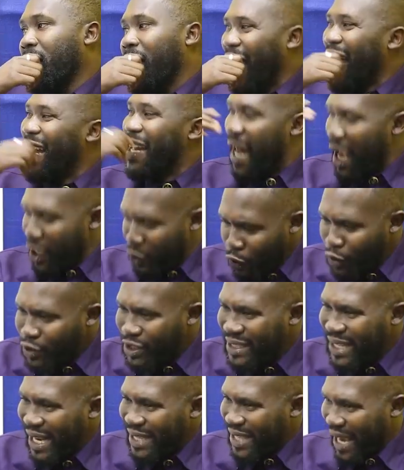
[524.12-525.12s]
And they use
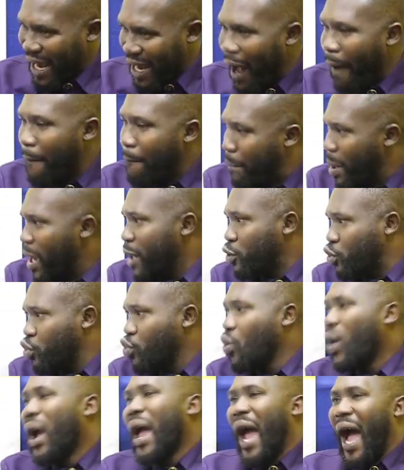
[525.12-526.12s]
it as a campaign
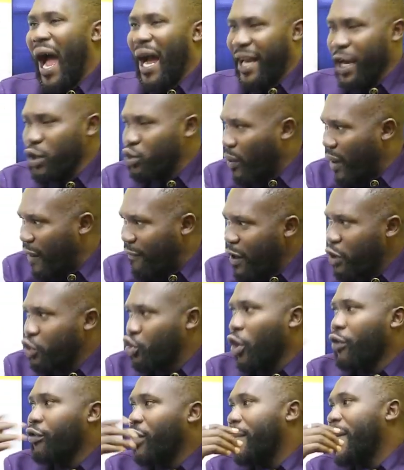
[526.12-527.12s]
tool against the Reverend
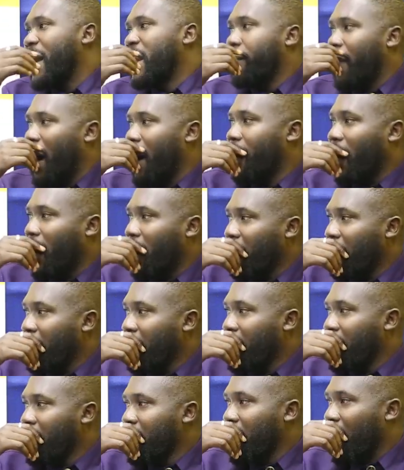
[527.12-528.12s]
John Dramani Mama.
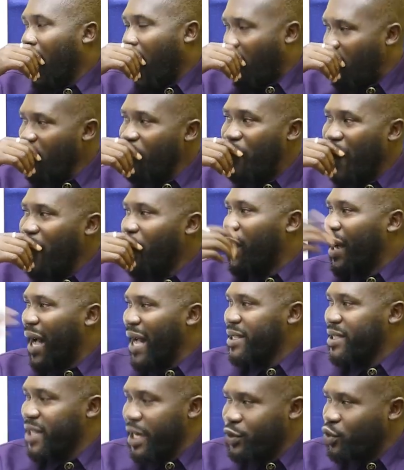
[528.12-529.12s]
Akufo-Addo
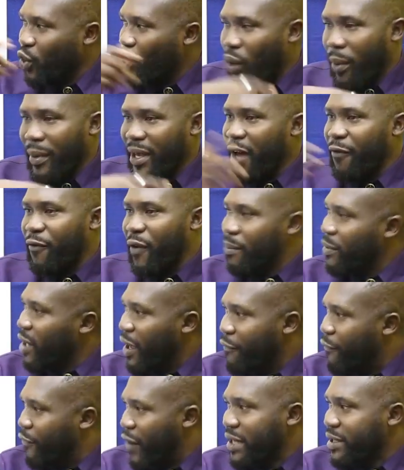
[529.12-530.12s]
catches so no me family
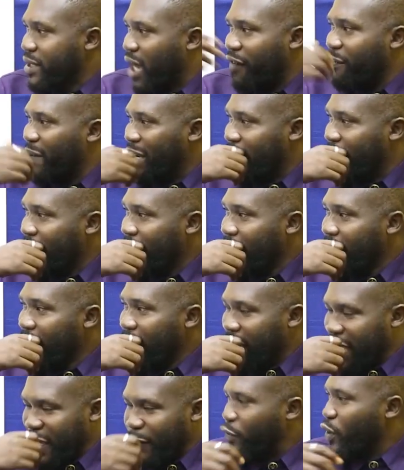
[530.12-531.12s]
and friends government.
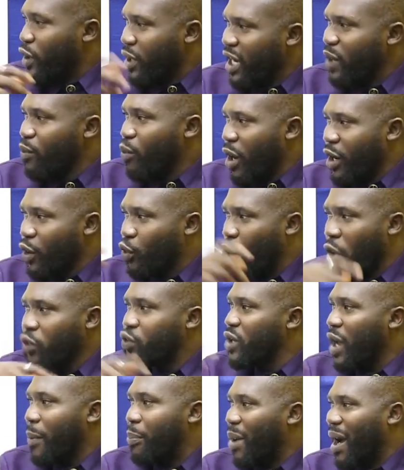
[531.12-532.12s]
If you need money, go
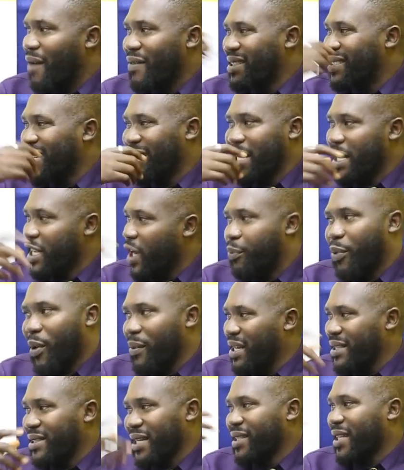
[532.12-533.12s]
to the private sector and your
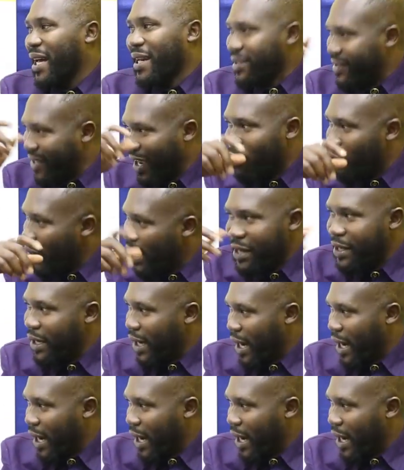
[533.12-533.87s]
public sector and say no money.